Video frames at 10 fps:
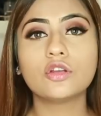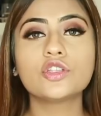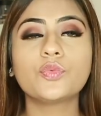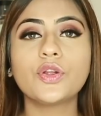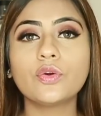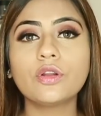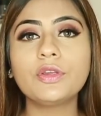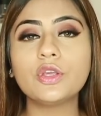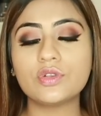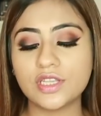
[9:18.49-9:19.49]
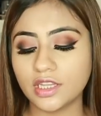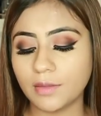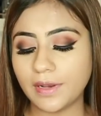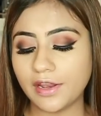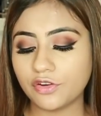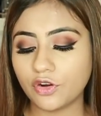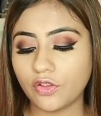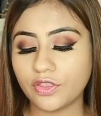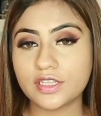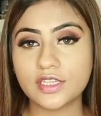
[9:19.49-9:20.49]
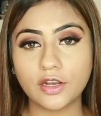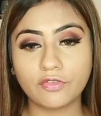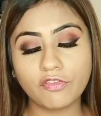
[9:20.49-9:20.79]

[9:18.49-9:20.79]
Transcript: So we're going to be using the blender on this side of